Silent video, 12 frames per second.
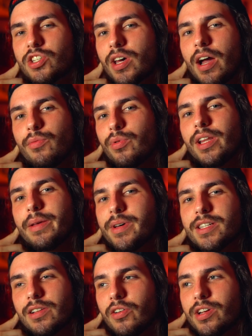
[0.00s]
I really
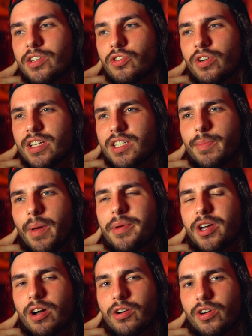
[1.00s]
miss loading screens. I may be
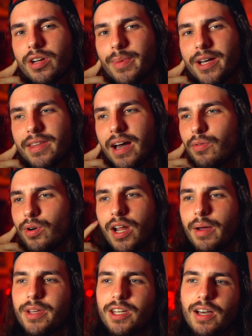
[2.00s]
concrete about that one.
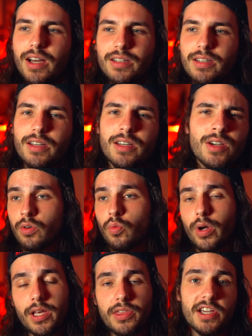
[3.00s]
I mean,
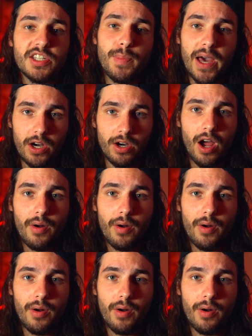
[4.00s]
what do you think is better?